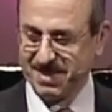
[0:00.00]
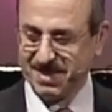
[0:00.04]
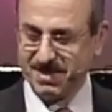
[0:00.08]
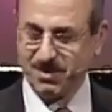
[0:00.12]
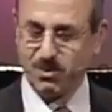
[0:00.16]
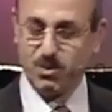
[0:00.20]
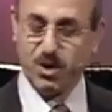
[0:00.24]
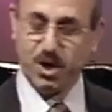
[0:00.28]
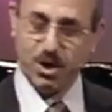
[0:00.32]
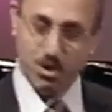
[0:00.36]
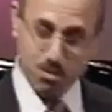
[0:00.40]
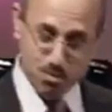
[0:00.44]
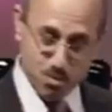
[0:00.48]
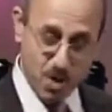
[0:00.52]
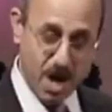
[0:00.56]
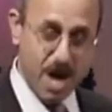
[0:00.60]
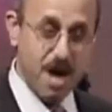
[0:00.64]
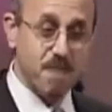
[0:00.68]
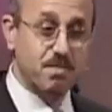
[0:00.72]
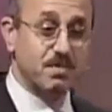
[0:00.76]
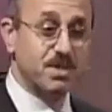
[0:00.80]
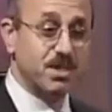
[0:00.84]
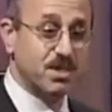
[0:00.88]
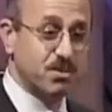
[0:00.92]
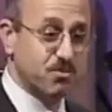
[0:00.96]
One of
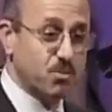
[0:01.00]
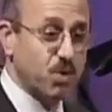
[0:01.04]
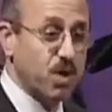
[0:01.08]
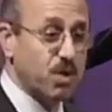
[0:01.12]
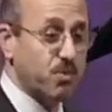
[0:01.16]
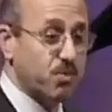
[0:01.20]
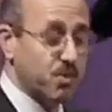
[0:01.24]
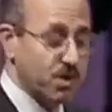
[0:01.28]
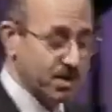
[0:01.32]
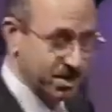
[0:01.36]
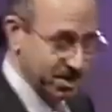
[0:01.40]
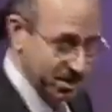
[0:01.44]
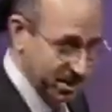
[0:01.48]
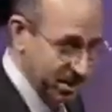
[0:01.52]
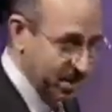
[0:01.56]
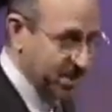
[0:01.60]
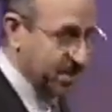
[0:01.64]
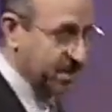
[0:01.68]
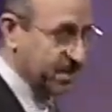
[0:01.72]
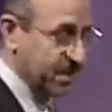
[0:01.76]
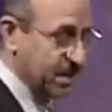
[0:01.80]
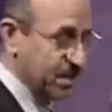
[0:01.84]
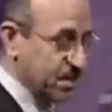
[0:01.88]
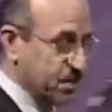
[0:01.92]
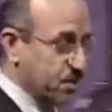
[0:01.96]
Muhammad's wife was 6
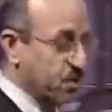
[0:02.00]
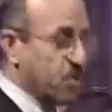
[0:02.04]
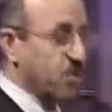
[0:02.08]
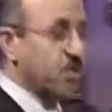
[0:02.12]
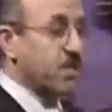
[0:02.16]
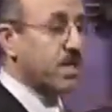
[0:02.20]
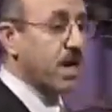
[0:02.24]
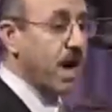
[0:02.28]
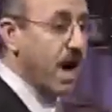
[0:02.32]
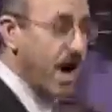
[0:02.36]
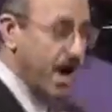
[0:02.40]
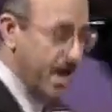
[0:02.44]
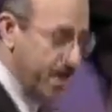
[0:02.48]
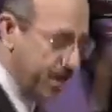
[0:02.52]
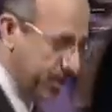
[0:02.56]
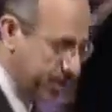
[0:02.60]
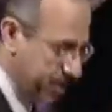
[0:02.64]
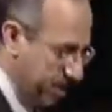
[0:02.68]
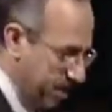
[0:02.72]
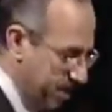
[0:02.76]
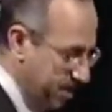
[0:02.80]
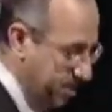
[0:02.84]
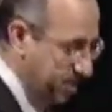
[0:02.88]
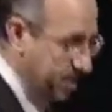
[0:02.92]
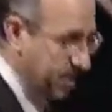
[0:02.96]
years old,
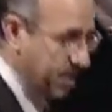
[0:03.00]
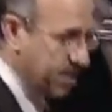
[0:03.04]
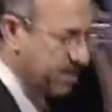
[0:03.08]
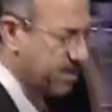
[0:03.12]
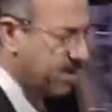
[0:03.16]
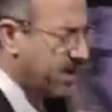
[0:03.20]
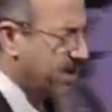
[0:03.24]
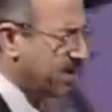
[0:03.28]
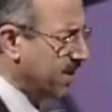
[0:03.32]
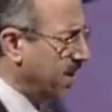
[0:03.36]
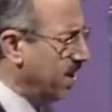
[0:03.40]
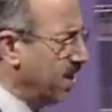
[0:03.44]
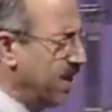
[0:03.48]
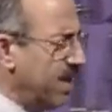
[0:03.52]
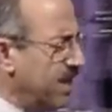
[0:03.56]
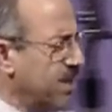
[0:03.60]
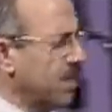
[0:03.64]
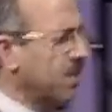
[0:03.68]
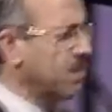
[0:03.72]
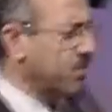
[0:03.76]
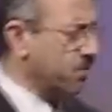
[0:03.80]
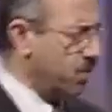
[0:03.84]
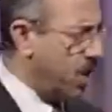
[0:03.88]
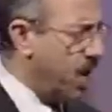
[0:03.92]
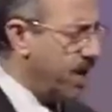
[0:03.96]
Aisha. She has got a lot
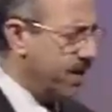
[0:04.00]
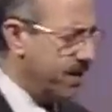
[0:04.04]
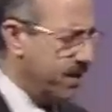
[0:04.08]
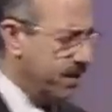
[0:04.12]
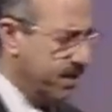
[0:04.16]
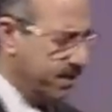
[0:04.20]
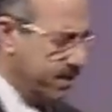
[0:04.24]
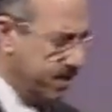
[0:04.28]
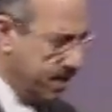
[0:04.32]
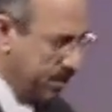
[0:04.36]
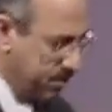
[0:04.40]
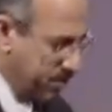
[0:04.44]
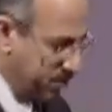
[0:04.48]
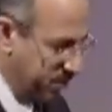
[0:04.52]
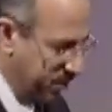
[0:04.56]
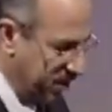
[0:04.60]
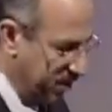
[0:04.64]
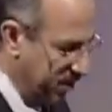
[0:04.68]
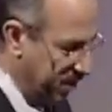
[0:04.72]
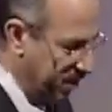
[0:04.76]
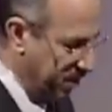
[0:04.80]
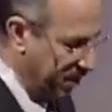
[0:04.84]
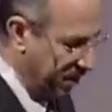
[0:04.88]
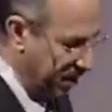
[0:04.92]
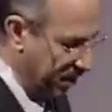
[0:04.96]
of writings, actually,
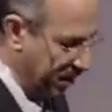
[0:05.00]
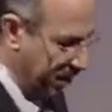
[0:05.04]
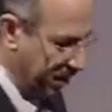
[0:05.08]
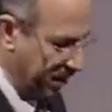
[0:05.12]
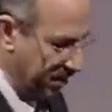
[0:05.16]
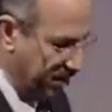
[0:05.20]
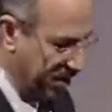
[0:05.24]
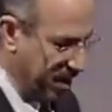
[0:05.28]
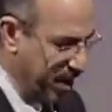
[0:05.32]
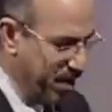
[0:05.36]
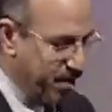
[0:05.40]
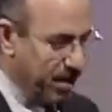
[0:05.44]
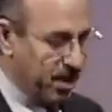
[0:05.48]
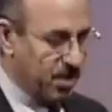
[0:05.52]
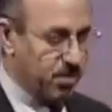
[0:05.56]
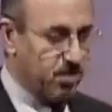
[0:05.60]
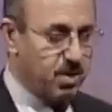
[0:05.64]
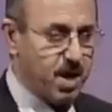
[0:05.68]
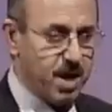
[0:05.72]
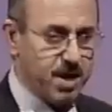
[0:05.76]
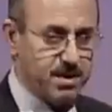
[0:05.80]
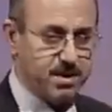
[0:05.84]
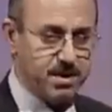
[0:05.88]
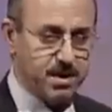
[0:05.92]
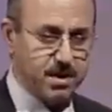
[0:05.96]
in Islamic
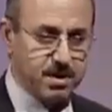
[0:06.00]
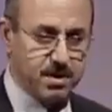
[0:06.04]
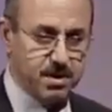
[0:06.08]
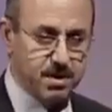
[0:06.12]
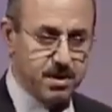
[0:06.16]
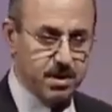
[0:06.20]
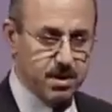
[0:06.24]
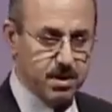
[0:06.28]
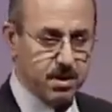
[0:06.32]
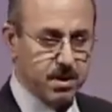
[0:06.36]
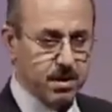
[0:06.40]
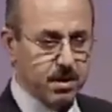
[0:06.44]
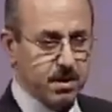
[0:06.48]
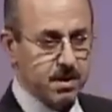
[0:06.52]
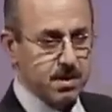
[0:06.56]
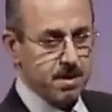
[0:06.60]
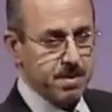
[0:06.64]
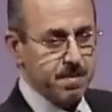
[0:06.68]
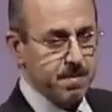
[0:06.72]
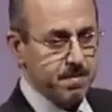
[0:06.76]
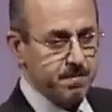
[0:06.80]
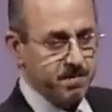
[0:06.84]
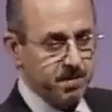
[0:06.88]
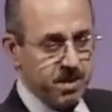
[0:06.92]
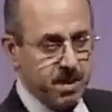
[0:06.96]
writing.
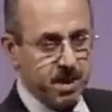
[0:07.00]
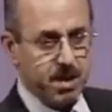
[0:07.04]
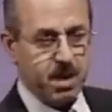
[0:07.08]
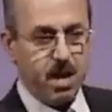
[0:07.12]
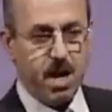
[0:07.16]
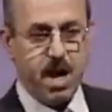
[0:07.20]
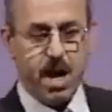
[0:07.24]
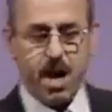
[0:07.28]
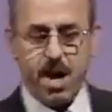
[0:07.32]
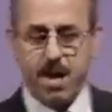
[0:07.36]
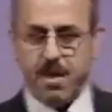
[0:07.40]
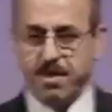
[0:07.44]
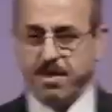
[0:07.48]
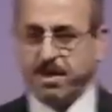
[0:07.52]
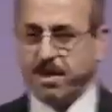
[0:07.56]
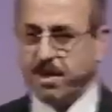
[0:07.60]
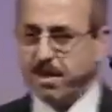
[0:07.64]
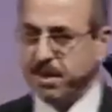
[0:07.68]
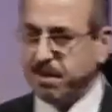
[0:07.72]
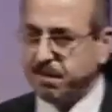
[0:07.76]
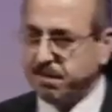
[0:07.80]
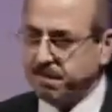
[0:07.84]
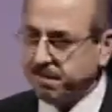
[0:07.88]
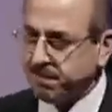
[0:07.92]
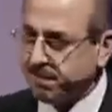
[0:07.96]

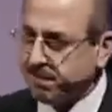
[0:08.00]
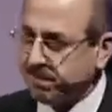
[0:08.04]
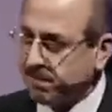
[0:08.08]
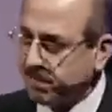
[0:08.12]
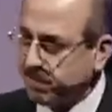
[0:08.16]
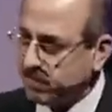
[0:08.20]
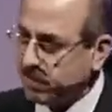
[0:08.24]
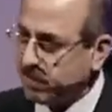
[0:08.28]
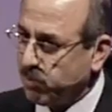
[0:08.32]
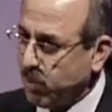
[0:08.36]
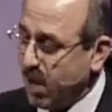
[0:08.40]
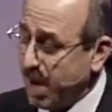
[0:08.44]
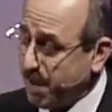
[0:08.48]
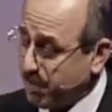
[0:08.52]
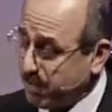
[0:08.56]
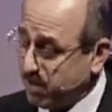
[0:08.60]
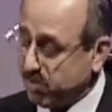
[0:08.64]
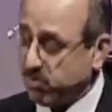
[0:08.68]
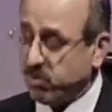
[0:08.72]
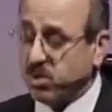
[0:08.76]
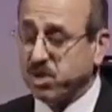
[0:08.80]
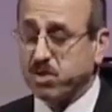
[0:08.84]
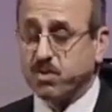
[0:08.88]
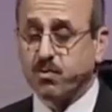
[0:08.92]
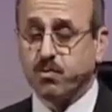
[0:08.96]
And Muhammad
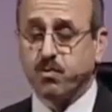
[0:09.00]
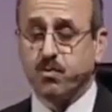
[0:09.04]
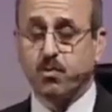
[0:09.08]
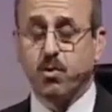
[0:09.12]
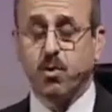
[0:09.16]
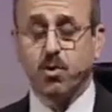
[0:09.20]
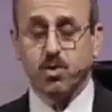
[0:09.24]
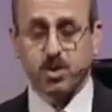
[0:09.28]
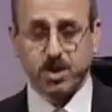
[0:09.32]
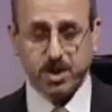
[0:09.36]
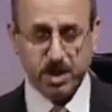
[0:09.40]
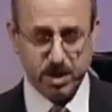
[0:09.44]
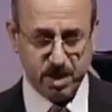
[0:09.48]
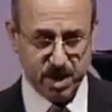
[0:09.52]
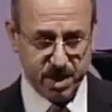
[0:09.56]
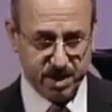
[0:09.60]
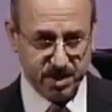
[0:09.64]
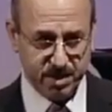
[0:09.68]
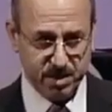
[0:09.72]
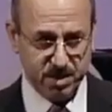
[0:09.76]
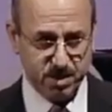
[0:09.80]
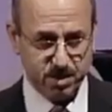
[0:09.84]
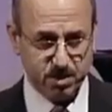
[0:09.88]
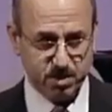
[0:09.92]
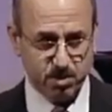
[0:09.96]
was
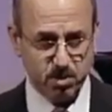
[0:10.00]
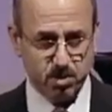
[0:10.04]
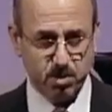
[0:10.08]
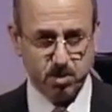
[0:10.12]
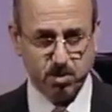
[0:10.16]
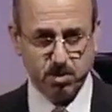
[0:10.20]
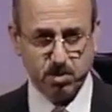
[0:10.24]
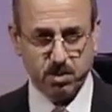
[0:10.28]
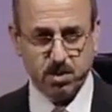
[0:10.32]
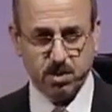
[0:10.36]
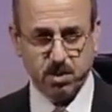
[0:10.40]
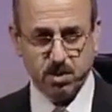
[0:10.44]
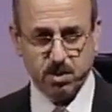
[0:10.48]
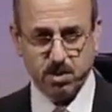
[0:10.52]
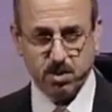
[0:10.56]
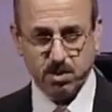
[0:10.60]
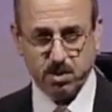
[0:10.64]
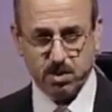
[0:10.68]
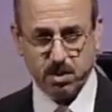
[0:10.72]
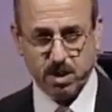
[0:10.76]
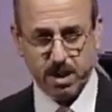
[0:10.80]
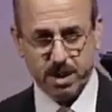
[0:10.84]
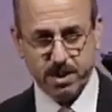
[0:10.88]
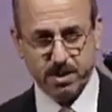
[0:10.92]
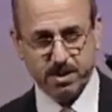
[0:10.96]
49 years old.
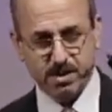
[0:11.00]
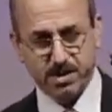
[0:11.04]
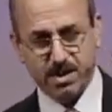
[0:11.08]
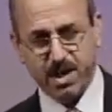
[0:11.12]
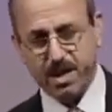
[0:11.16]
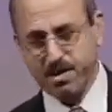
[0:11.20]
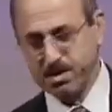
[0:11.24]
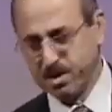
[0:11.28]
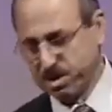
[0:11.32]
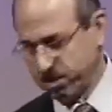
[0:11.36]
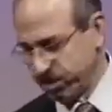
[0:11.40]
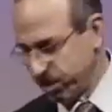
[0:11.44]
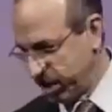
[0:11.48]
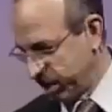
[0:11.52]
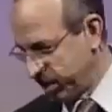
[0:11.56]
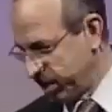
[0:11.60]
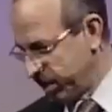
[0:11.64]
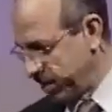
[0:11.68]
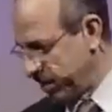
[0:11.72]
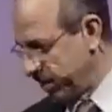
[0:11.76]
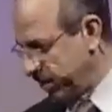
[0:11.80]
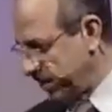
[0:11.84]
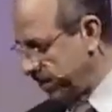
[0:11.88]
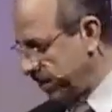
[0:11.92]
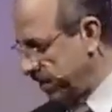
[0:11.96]
And Islamic
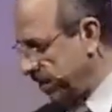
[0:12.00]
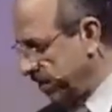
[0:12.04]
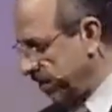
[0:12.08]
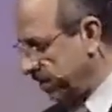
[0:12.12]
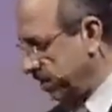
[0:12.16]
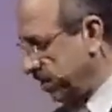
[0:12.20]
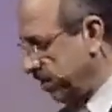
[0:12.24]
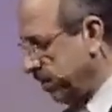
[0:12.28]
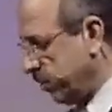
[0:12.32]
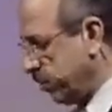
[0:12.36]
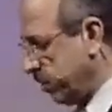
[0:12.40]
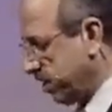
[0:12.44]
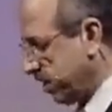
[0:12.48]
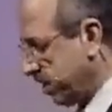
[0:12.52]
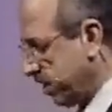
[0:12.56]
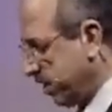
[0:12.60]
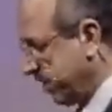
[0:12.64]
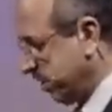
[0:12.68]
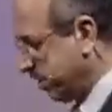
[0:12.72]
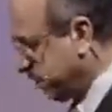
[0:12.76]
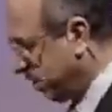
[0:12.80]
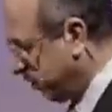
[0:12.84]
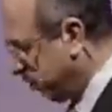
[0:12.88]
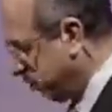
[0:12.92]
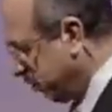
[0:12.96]
tradition says she was
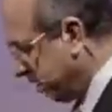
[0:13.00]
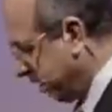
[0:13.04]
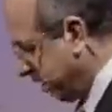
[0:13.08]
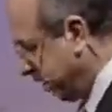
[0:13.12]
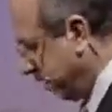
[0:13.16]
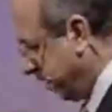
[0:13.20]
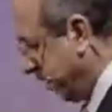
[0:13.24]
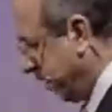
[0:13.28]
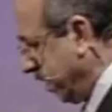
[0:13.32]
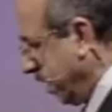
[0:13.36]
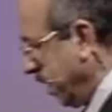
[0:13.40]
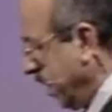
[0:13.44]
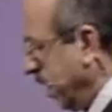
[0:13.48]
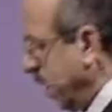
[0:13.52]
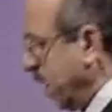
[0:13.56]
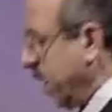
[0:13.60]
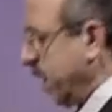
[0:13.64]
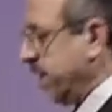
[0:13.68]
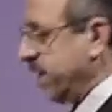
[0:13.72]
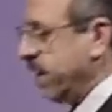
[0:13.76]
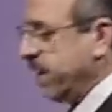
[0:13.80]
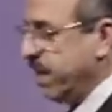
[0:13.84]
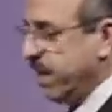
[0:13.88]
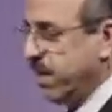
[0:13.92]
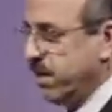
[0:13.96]
consummated
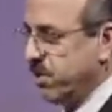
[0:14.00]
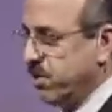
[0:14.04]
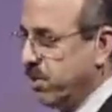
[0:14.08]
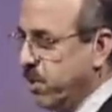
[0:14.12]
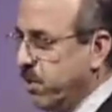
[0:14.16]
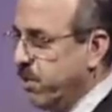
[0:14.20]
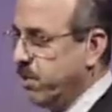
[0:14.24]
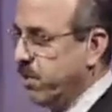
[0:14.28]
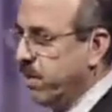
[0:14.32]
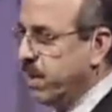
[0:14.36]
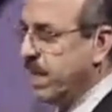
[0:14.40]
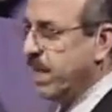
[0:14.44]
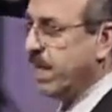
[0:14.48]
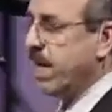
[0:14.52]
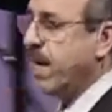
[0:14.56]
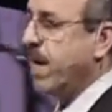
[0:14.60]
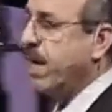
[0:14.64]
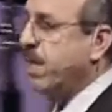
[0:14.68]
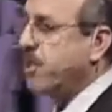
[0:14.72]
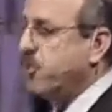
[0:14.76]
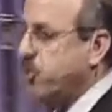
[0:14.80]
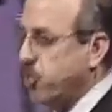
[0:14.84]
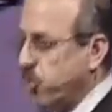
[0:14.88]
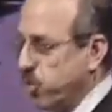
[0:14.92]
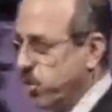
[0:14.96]
at the age of
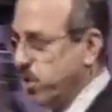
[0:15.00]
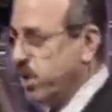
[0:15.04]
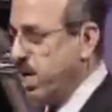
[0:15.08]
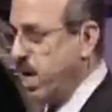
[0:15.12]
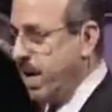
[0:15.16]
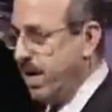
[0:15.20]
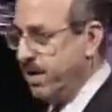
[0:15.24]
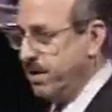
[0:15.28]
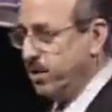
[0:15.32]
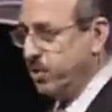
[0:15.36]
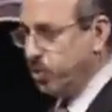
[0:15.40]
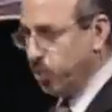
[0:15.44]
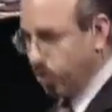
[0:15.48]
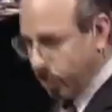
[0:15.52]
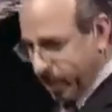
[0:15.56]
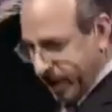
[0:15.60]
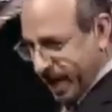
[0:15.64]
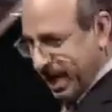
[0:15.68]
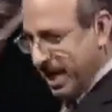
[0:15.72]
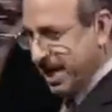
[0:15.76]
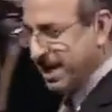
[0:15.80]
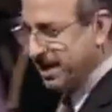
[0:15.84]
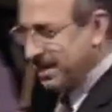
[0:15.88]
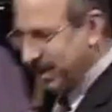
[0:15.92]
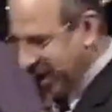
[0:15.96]
8 or 9. You're
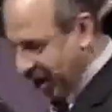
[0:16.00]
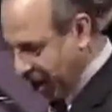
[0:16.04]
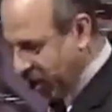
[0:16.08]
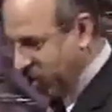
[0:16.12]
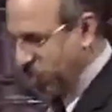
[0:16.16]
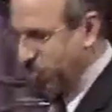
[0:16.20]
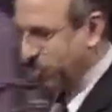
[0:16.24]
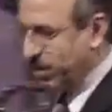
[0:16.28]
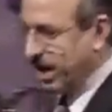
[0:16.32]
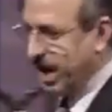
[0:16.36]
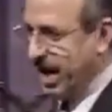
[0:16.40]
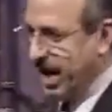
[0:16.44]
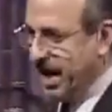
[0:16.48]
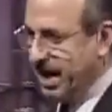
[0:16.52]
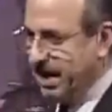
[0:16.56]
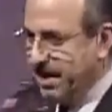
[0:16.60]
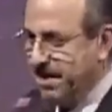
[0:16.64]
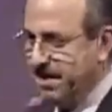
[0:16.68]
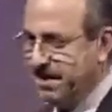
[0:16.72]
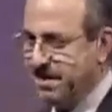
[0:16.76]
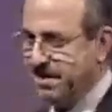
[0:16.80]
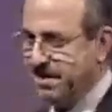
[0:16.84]
8 or 9.